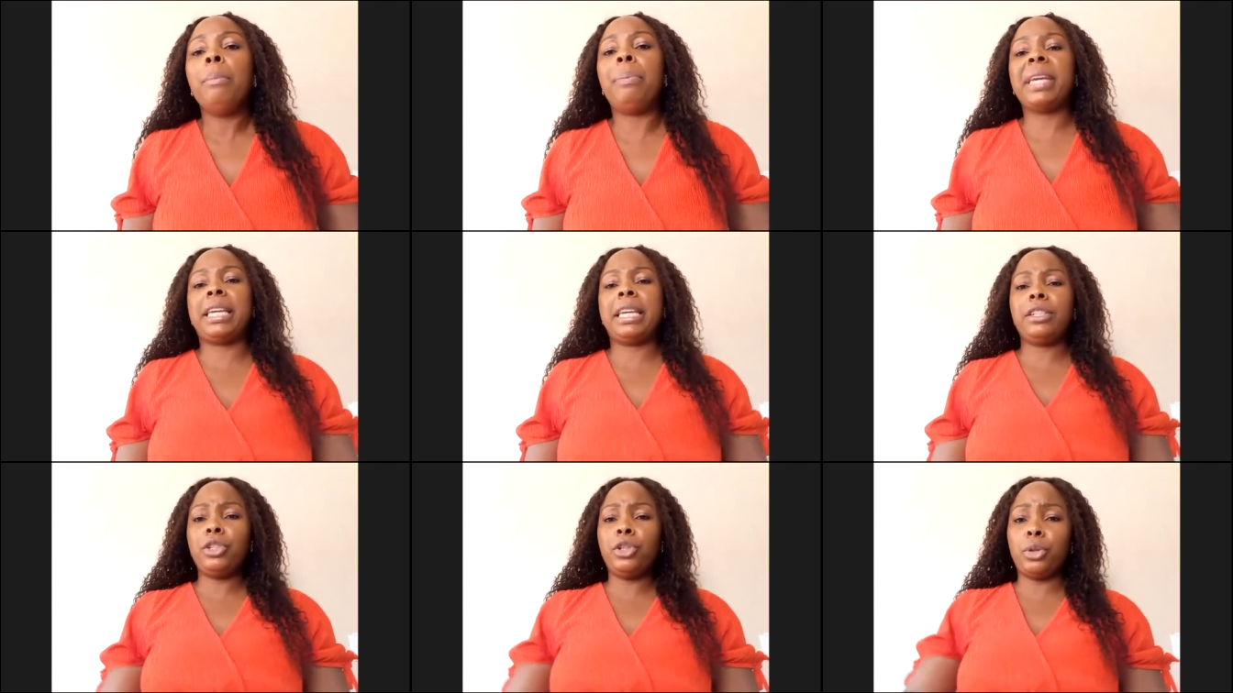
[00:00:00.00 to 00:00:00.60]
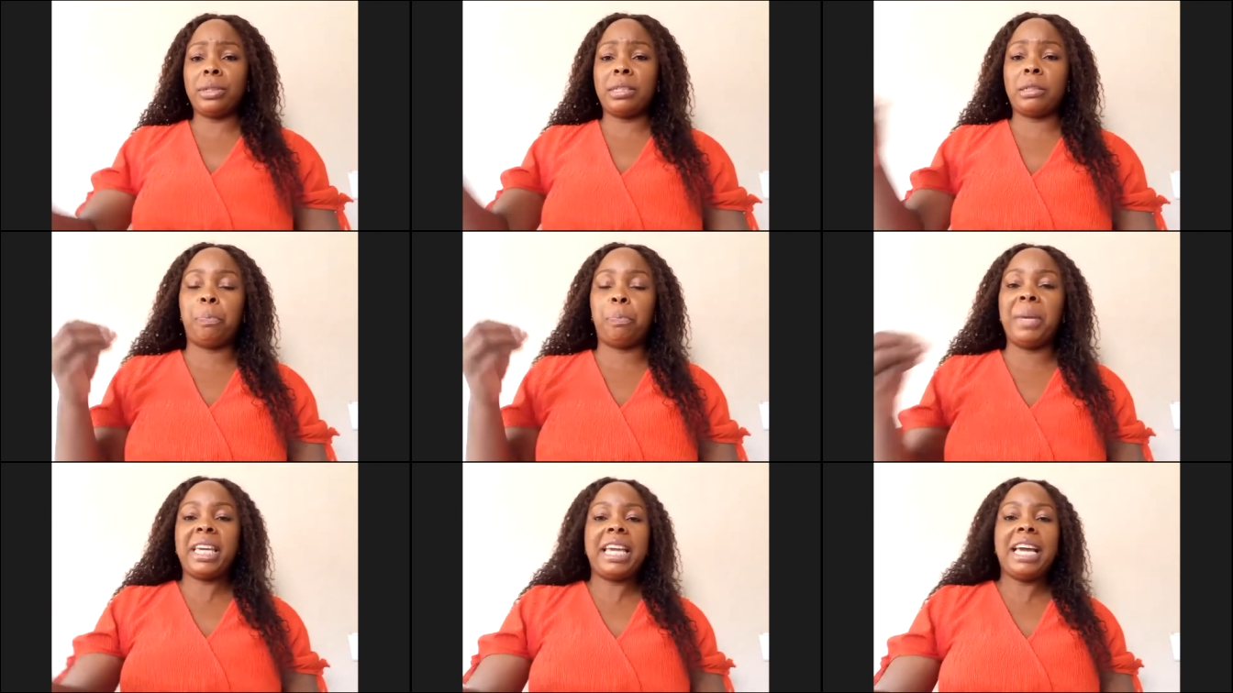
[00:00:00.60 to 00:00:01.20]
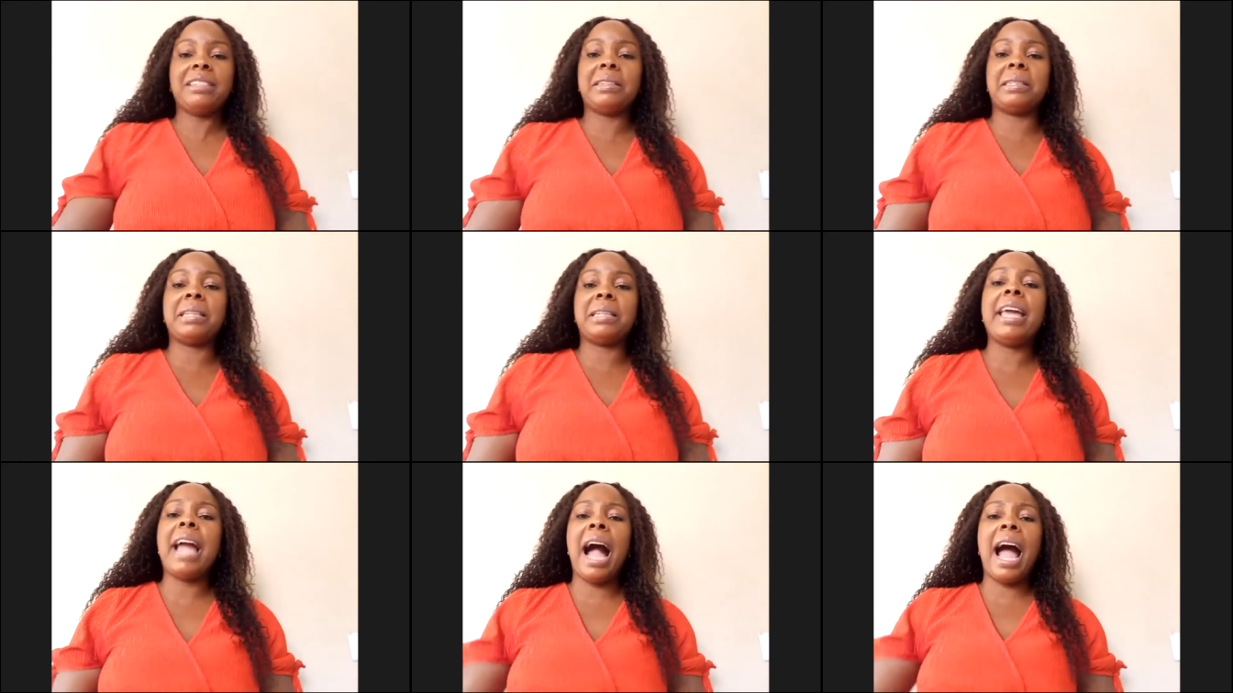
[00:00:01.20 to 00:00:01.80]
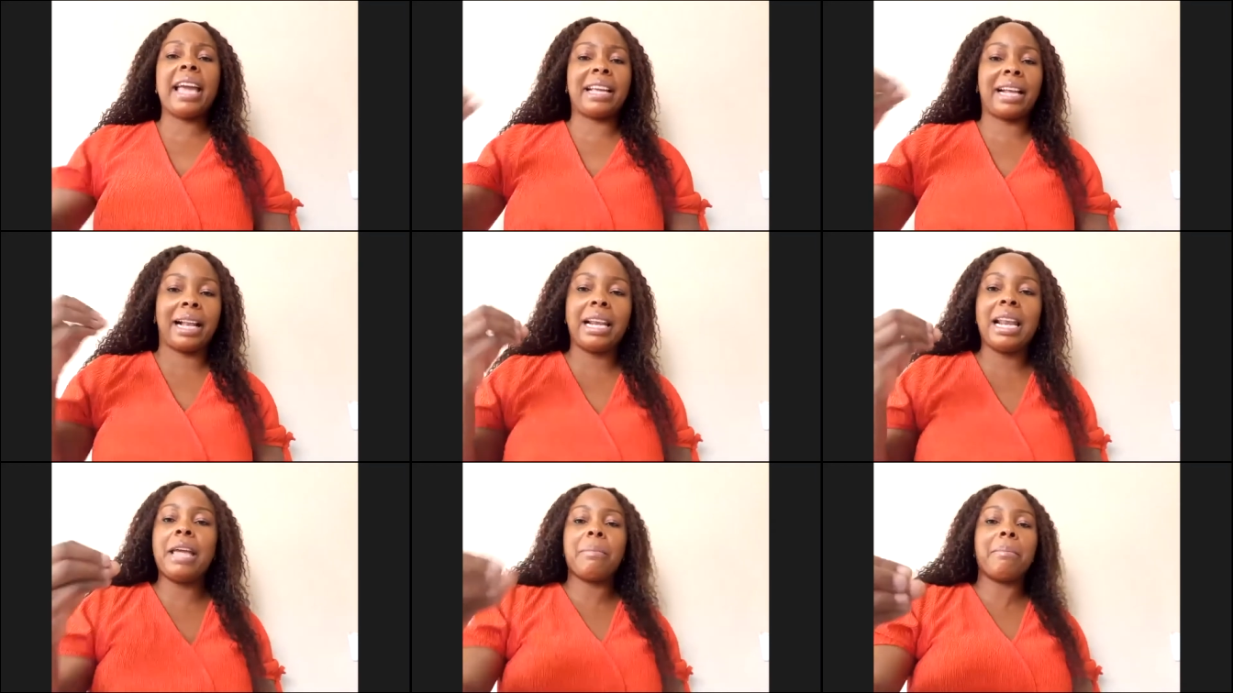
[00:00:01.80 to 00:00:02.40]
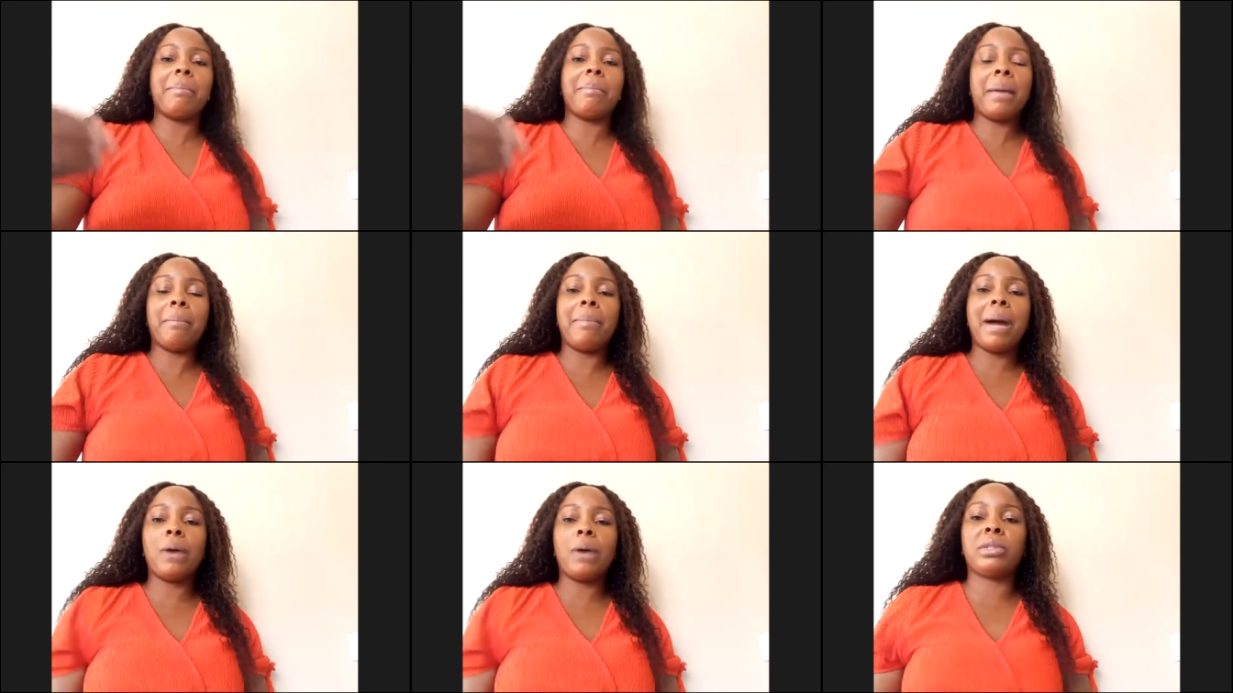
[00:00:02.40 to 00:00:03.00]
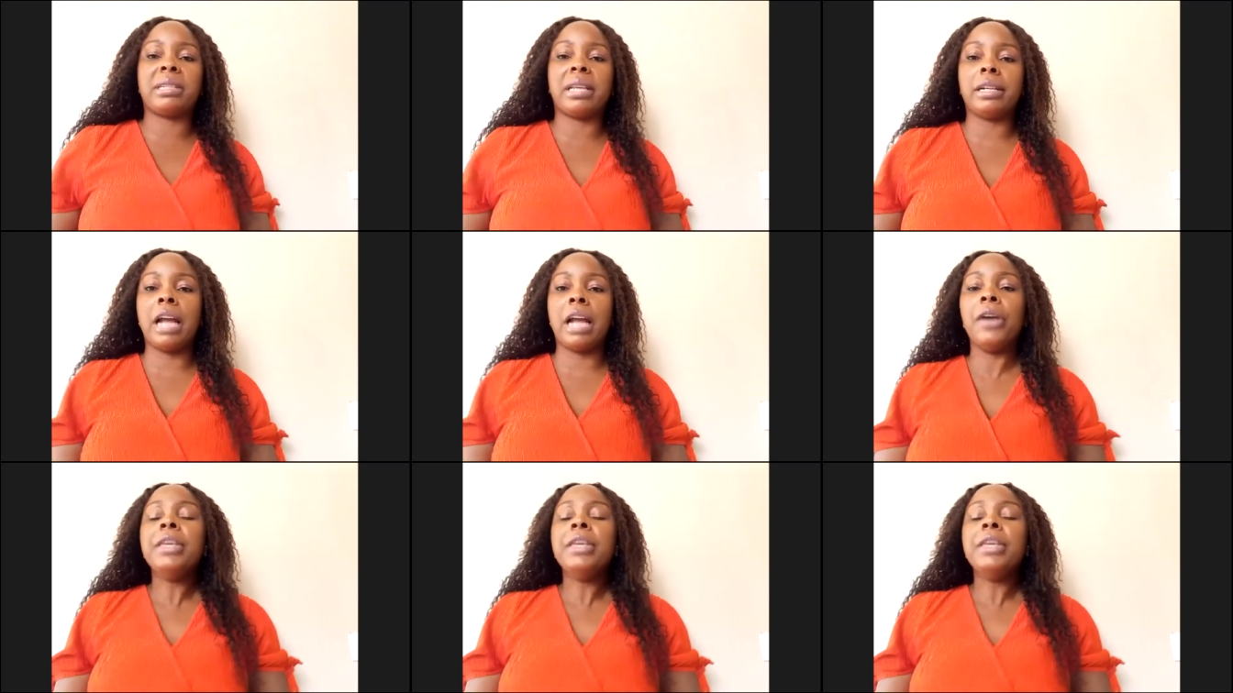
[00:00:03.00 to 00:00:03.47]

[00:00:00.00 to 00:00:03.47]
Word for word: Begin to speak and say, I claim my mountain.